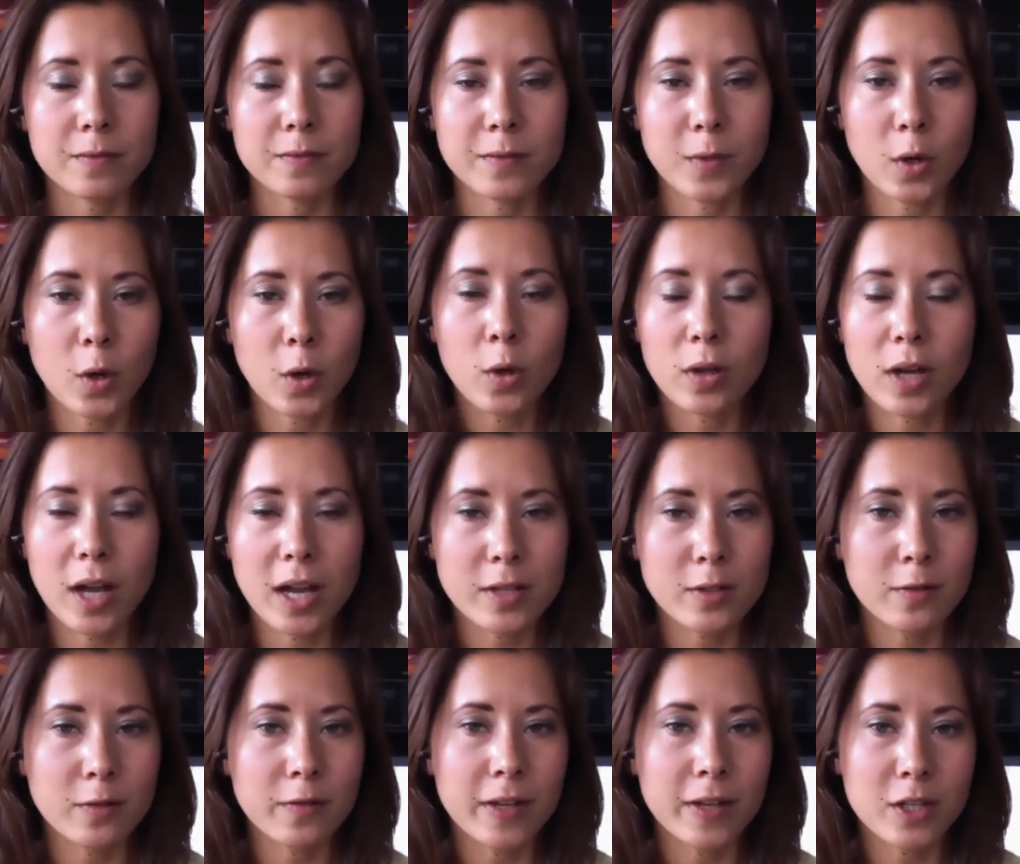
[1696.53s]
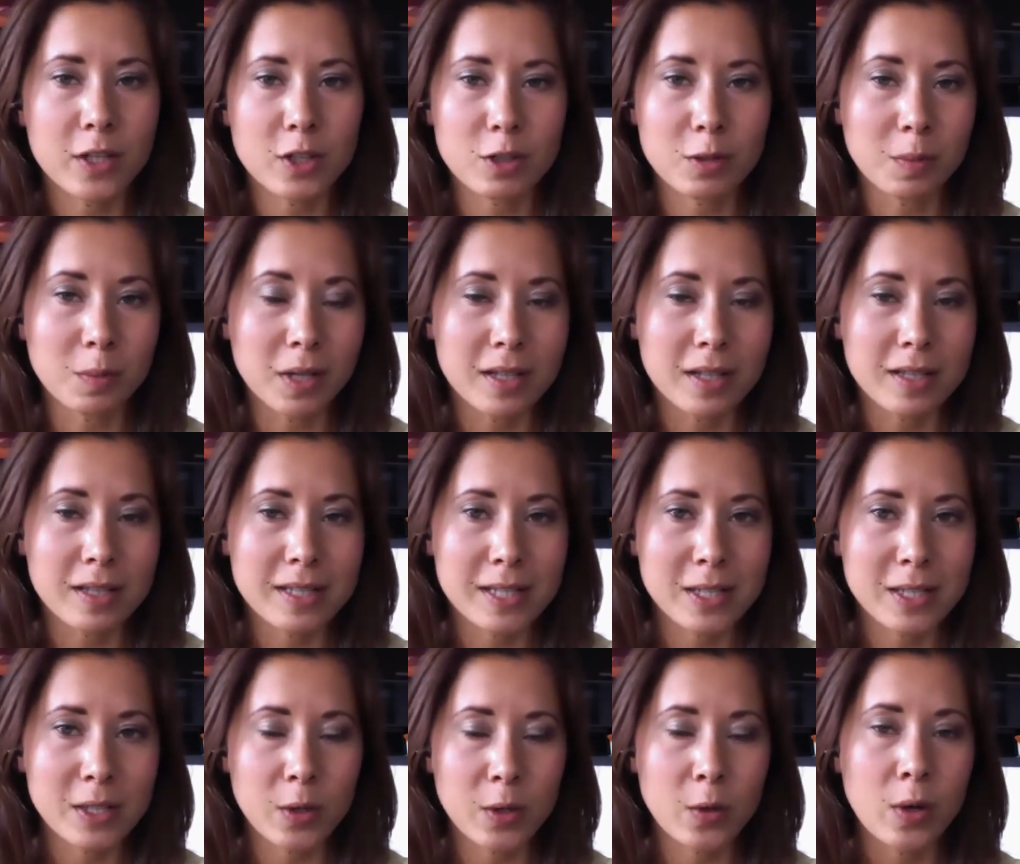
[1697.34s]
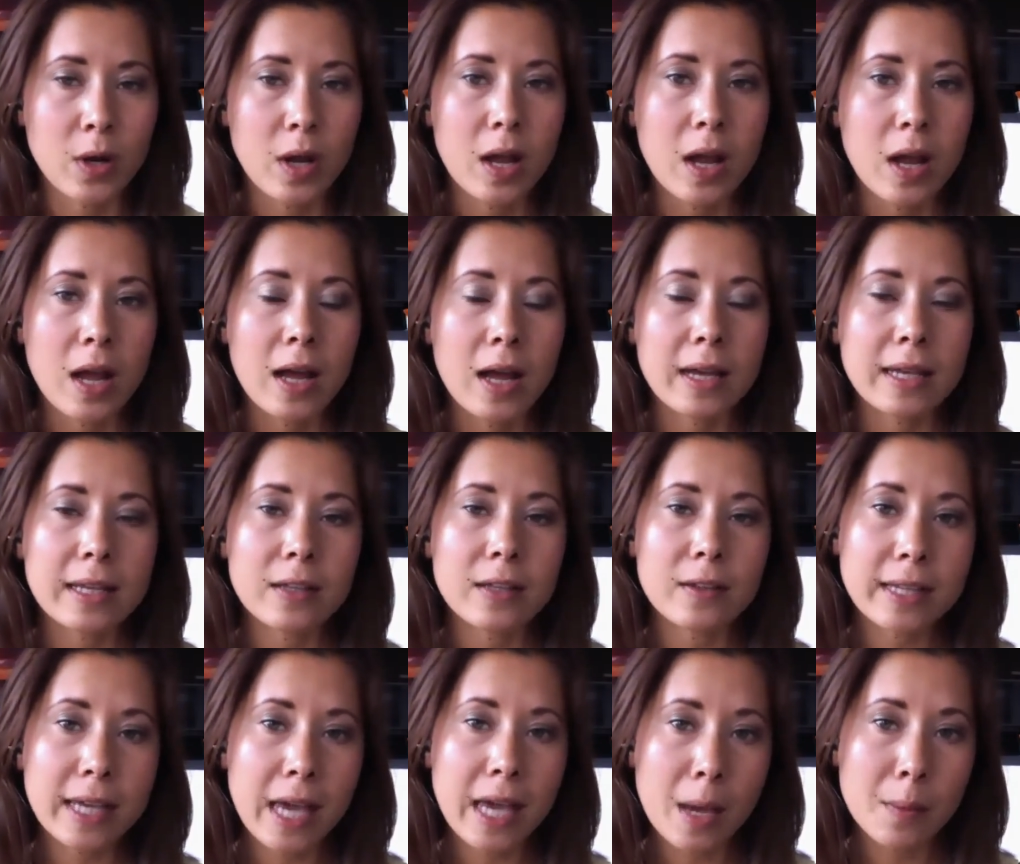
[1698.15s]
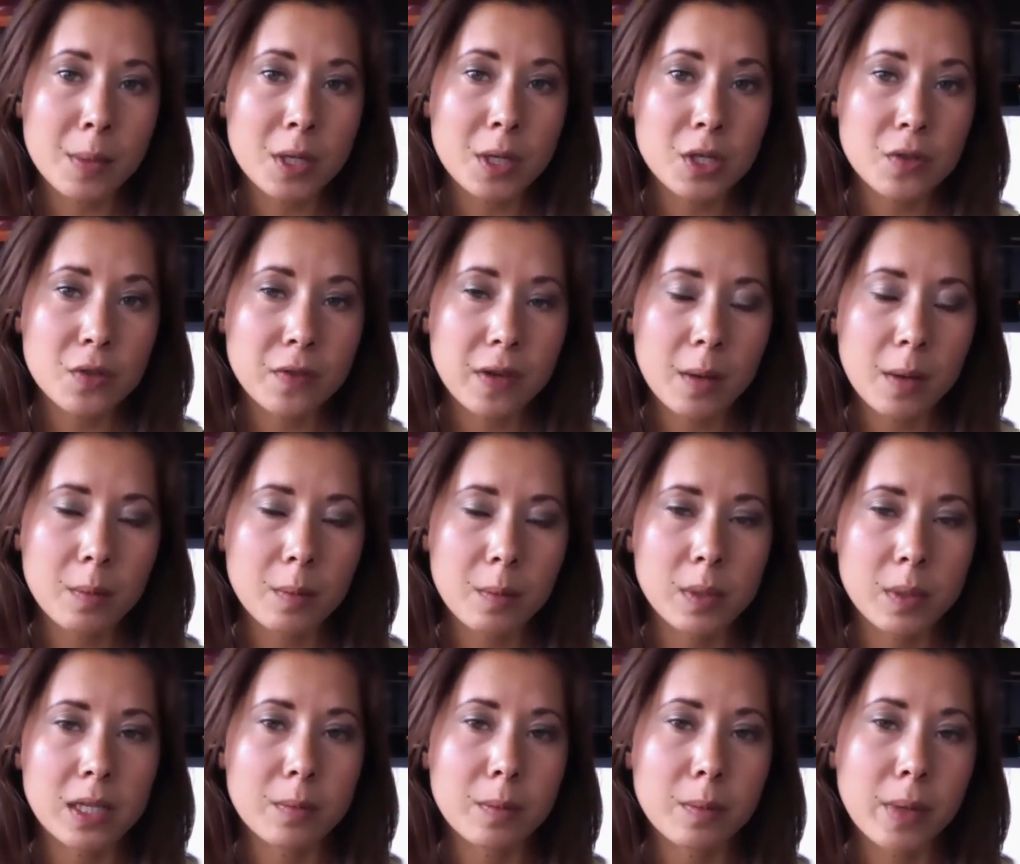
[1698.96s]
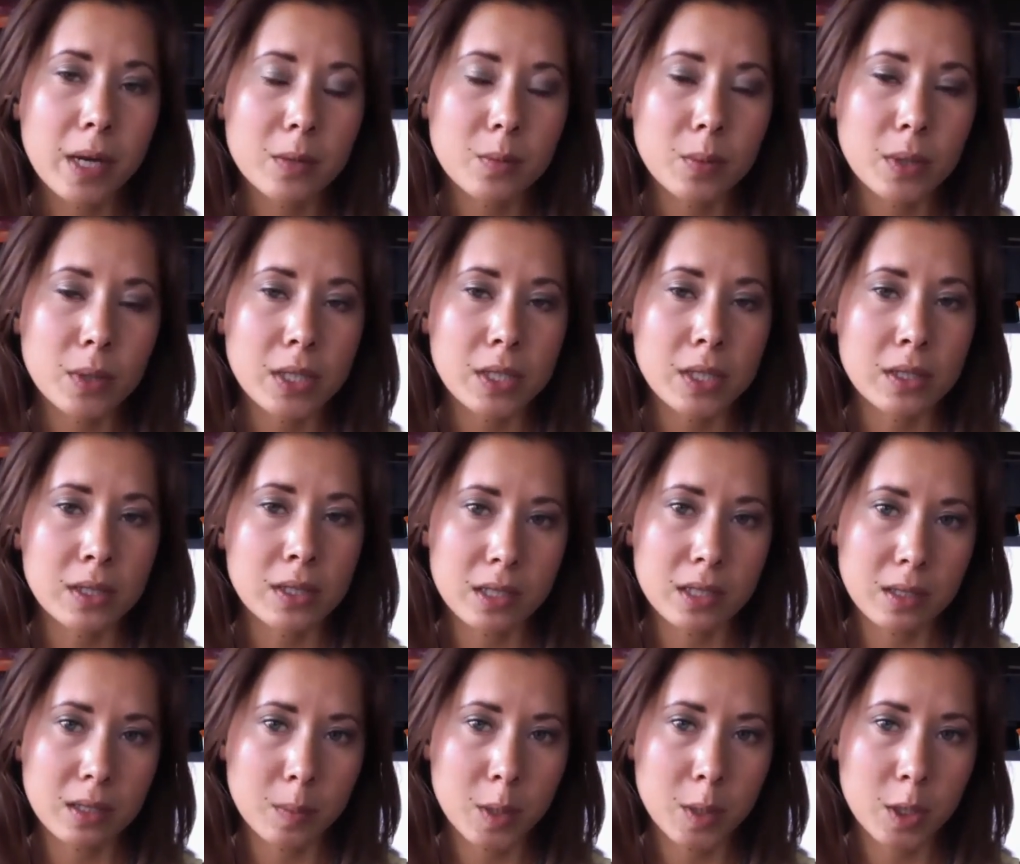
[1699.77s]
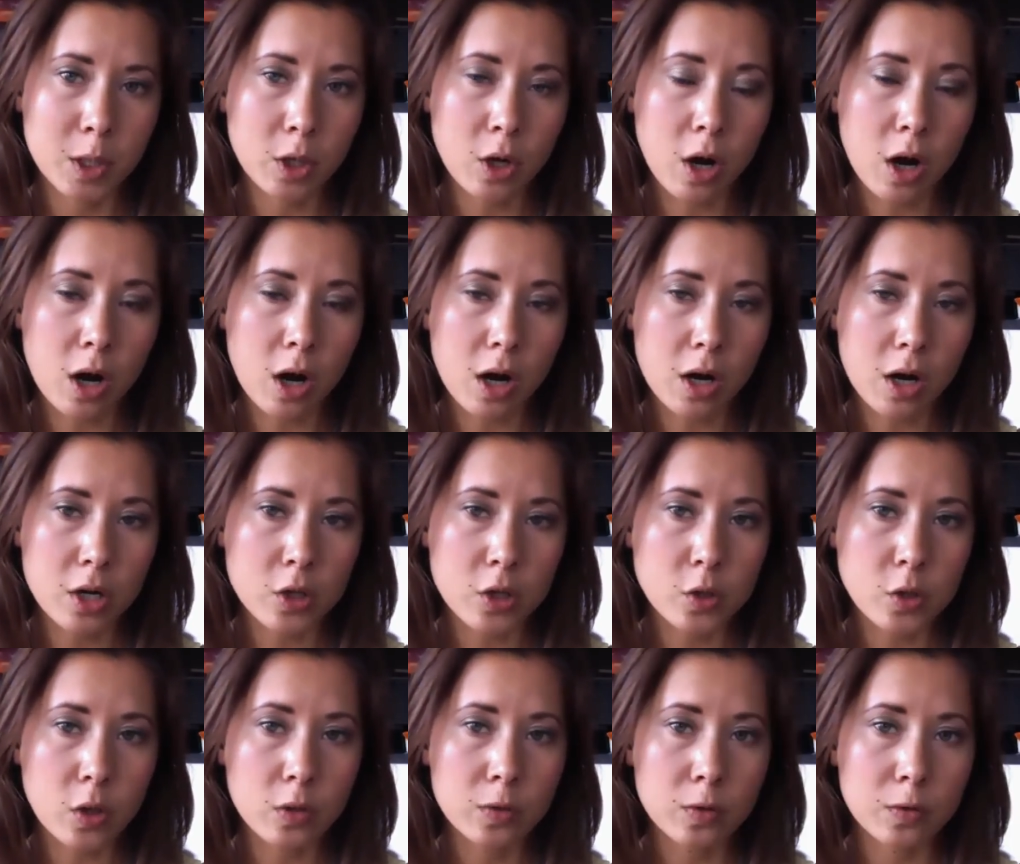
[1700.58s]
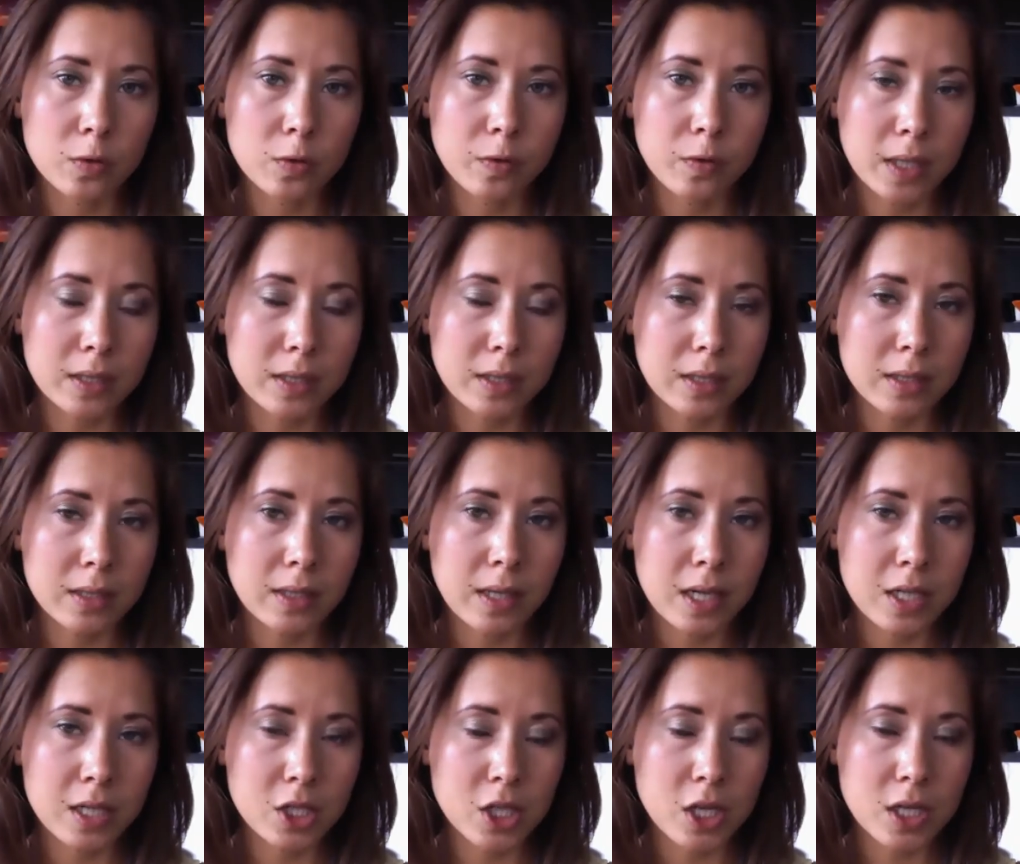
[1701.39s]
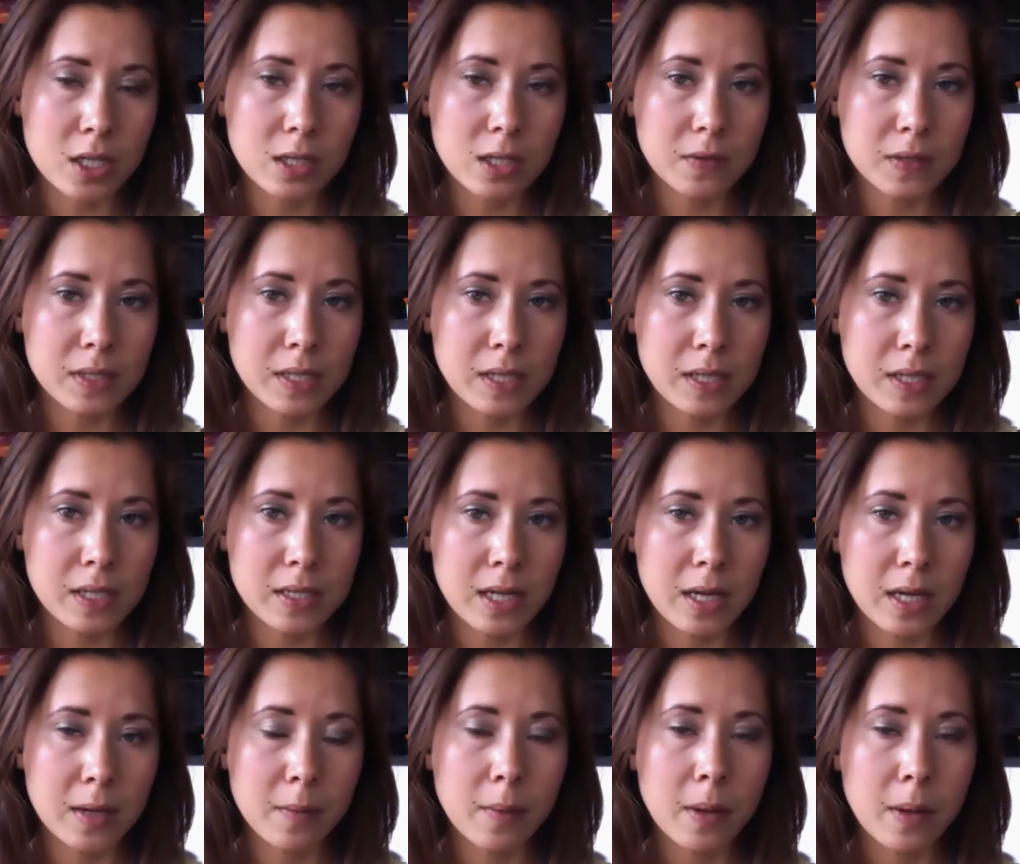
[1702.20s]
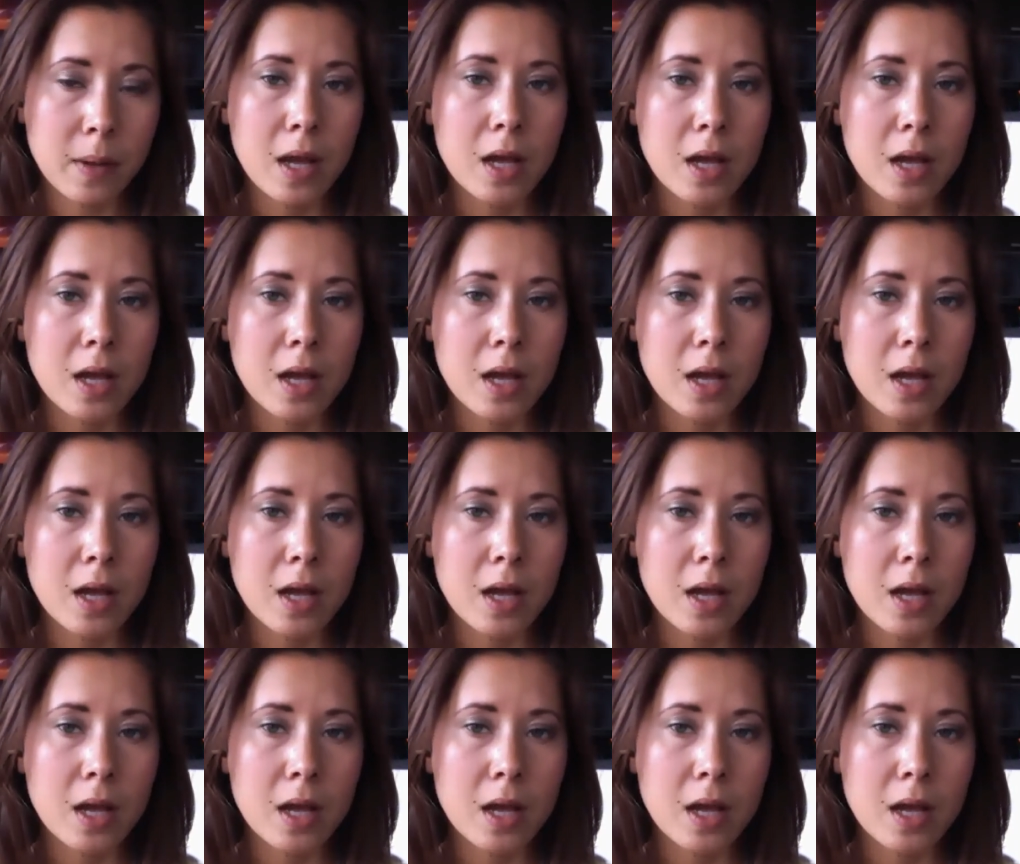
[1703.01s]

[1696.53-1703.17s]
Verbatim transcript: all kinds of vegetables. So cabbage family might be a little bit harsh on Vata digestive system.